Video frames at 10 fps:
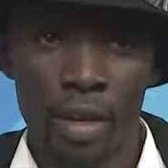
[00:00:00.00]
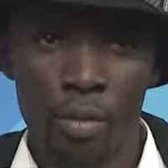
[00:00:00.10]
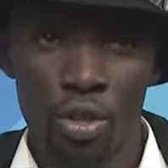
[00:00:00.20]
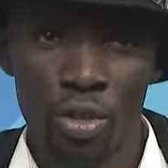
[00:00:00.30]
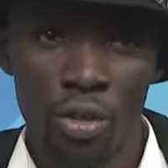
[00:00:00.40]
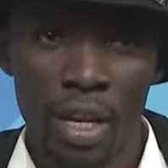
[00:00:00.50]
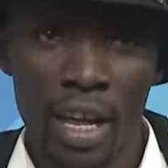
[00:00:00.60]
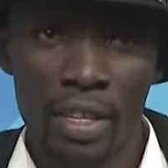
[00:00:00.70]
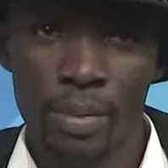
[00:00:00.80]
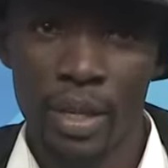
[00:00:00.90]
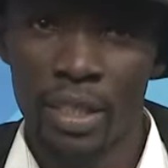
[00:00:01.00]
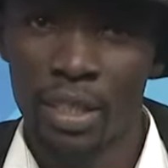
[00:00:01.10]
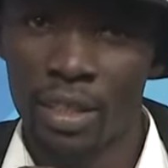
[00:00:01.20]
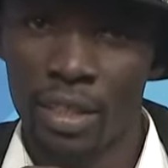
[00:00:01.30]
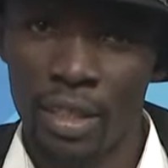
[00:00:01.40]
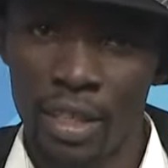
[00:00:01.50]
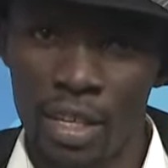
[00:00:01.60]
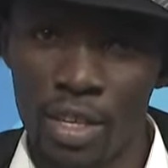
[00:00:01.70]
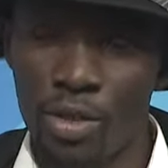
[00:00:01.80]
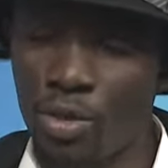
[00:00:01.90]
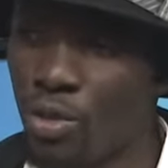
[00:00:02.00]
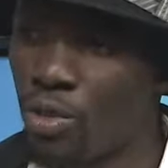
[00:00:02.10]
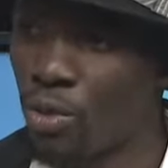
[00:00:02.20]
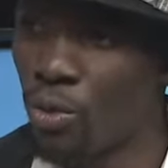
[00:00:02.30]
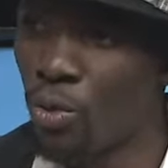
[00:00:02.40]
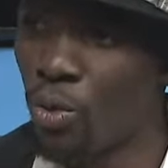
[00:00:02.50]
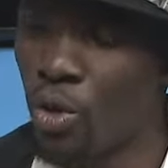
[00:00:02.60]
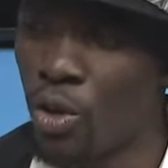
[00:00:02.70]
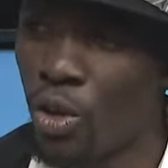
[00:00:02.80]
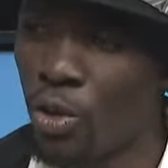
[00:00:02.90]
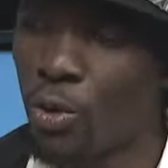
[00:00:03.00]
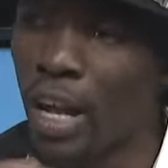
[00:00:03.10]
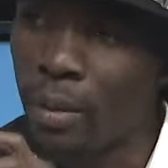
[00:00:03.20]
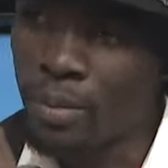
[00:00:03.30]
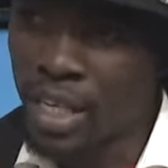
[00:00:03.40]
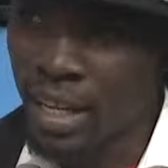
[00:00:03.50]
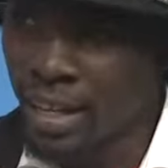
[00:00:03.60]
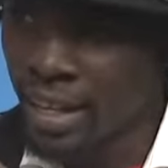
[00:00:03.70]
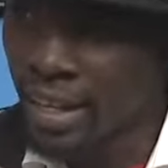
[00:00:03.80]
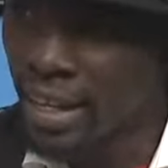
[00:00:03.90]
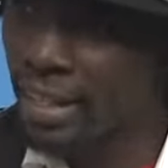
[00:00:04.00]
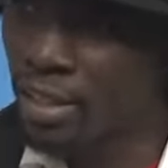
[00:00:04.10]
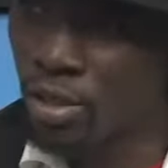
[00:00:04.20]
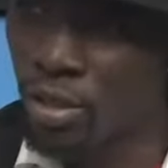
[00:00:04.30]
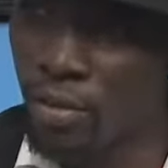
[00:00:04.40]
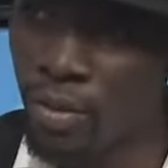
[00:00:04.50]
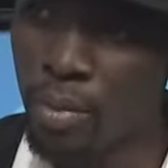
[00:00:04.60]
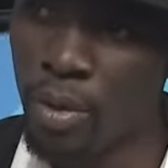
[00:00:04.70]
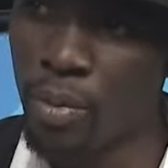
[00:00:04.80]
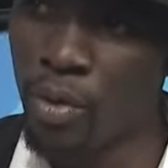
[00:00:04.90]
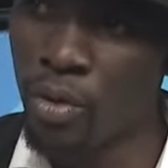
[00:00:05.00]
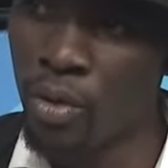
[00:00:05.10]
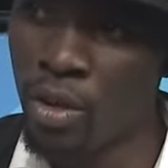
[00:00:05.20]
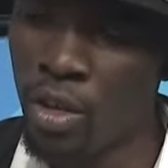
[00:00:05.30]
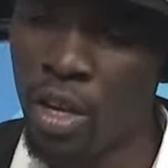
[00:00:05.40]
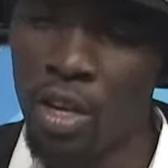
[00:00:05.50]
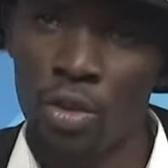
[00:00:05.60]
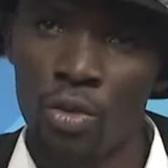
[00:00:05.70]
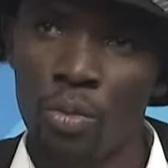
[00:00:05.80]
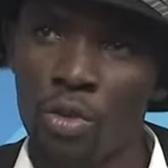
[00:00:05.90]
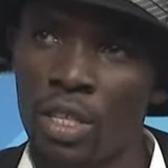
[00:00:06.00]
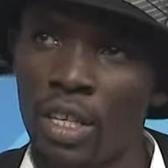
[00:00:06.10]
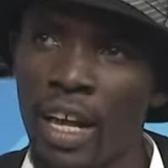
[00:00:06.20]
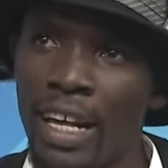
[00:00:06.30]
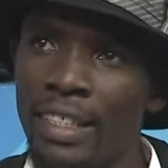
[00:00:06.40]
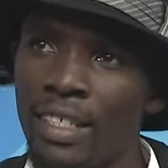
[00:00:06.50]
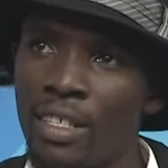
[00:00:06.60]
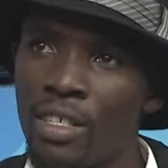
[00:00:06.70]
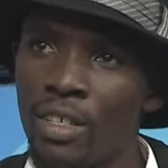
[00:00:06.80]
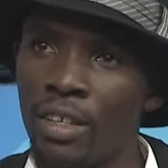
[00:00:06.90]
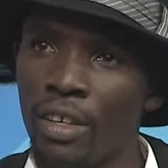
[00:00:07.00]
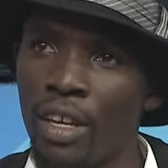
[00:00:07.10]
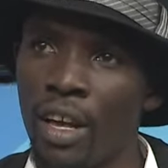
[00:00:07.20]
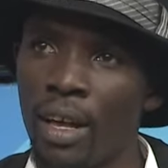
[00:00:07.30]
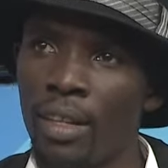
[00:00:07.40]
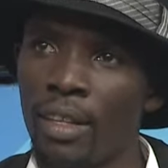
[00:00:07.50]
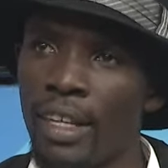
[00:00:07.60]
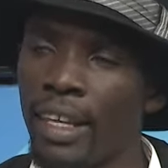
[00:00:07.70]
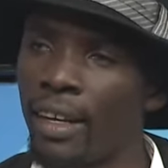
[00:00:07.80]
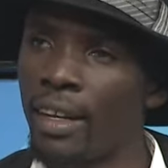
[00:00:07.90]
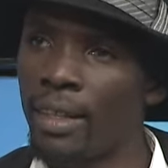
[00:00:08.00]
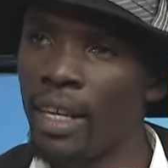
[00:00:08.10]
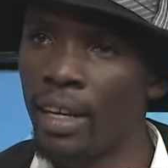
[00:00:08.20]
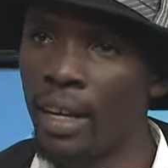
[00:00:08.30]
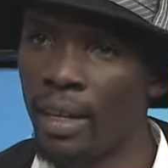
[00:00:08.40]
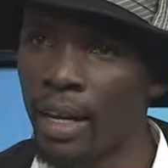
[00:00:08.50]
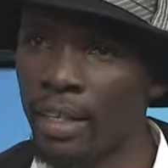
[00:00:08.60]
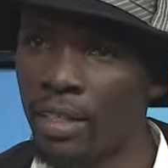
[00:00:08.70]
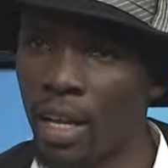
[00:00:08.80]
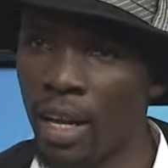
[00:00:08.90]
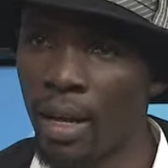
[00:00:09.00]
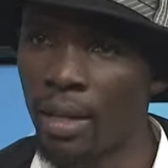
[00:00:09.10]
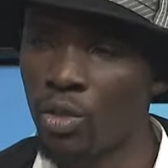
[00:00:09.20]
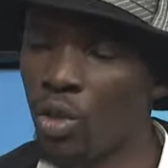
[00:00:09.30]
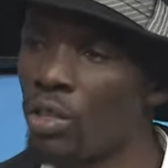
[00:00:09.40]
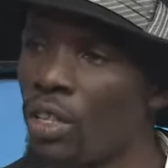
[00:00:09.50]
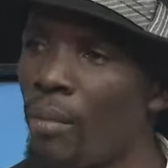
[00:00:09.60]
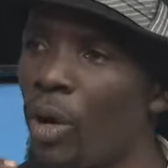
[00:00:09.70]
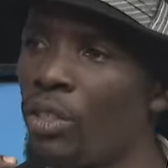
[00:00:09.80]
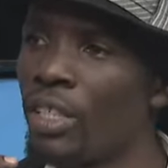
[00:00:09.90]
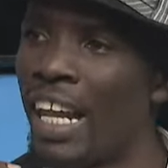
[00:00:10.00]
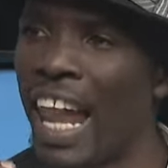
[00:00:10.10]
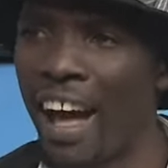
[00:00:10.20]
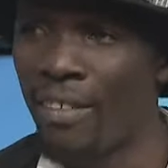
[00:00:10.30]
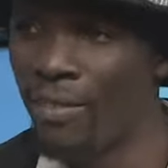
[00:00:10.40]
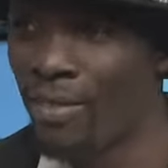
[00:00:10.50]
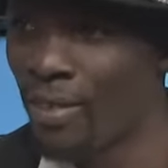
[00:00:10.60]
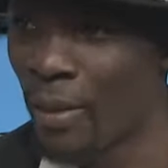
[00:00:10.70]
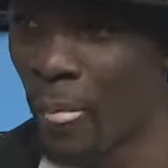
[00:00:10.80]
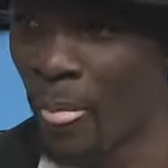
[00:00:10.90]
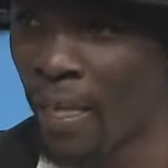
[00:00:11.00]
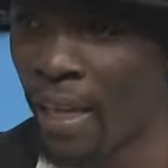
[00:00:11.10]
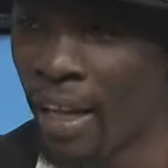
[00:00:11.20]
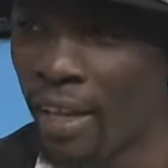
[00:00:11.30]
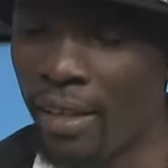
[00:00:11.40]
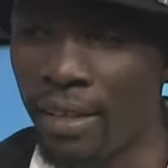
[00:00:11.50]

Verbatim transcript: the emotional aspect mm -hmm. is used to, to capture the attention of the people. Mm -hmm. You know, mostly artists, uh, they, they write uh, songs about love. Mm -hmm.